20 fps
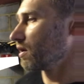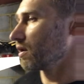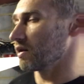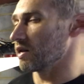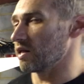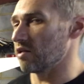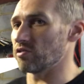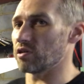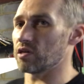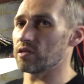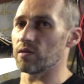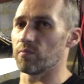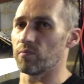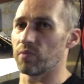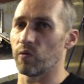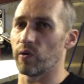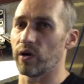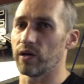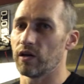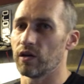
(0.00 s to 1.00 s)
Now there's a
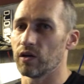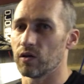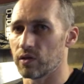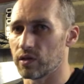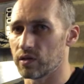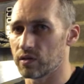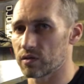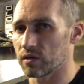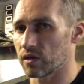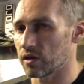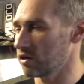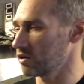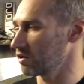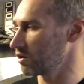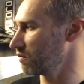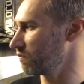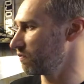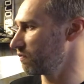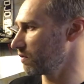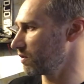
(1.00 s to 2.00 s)
simpler way to do this. I could
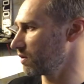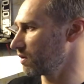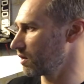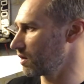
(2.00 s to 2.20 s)
have